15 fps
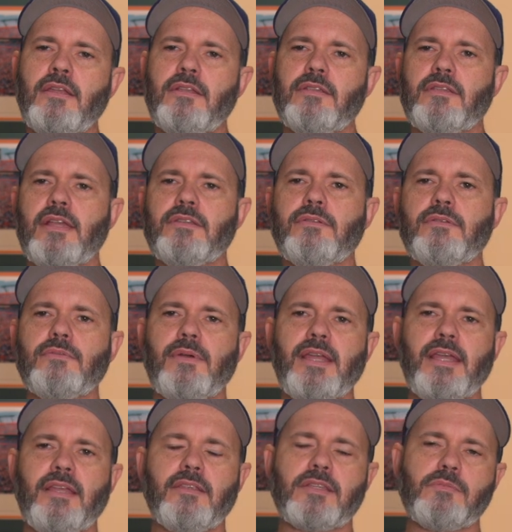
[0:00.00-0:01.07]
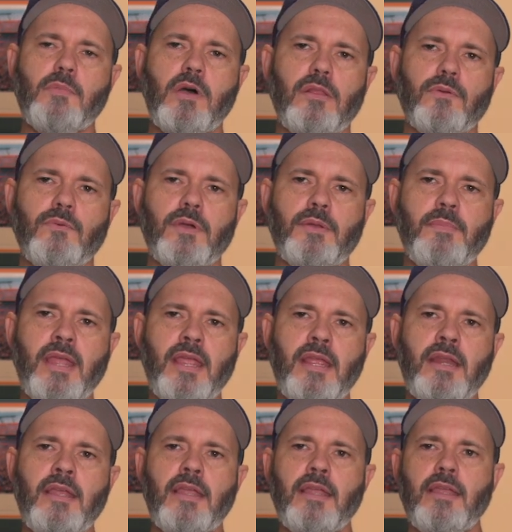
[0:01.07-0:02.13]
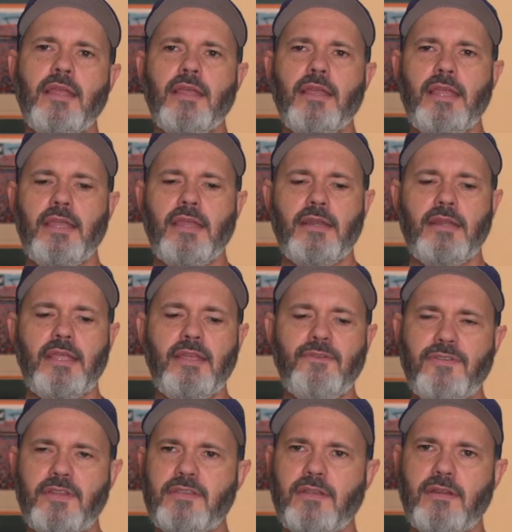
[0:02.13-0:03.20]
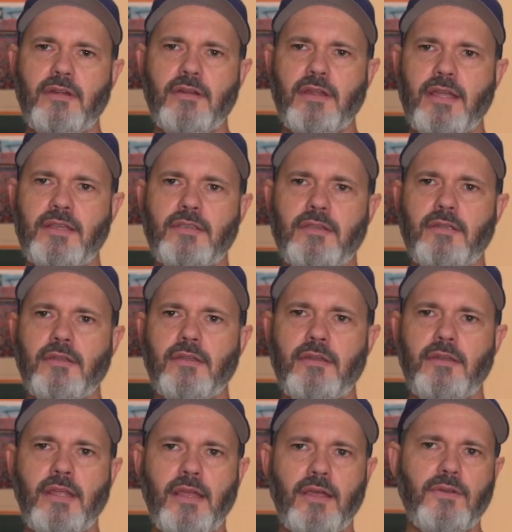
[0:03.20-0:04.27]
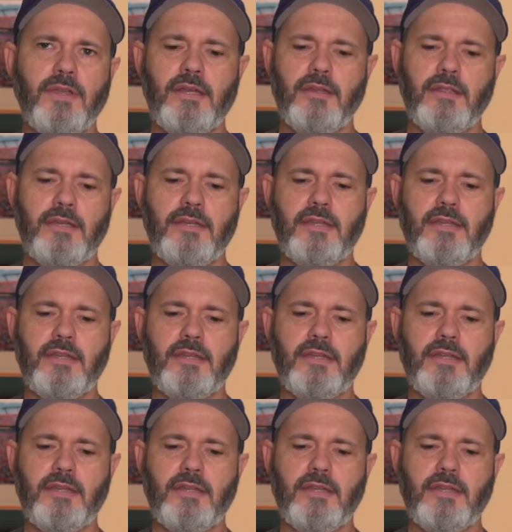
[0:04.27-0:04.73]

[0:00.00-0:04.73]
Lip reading: So that's the reason why I had the smaller one made, and it fits in here nice and good now, and it